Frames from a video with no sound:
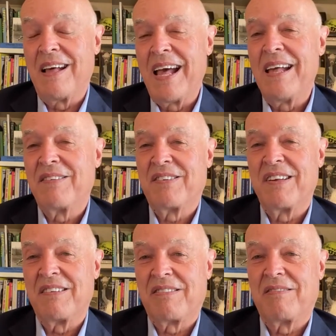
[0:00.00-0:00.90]
has
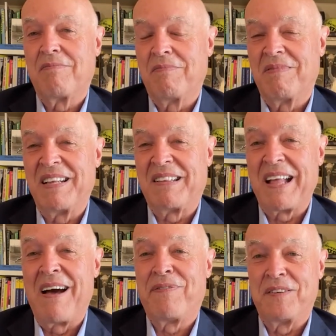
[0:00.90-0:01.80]
the
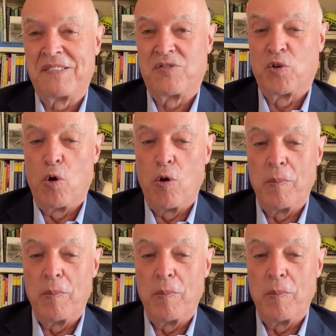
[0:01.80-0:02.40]
toughest draw